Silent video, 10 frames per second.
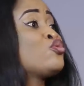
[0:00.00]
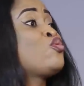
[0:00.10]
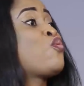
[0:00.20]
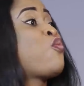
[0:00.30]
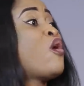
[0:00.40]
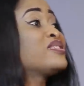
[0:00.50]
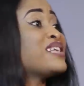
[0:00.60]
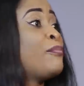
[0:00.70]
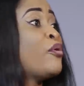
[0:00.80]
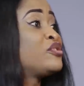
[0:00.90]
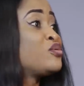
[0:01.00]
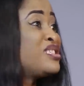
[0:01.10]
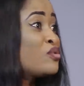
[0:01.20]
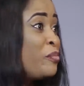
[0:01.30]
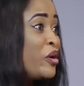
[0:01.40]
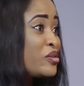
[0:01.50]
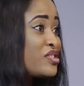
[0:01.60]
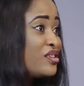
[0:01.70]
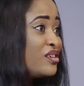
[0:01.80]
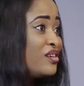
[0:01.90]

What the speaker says: So you want our brother to disobey us?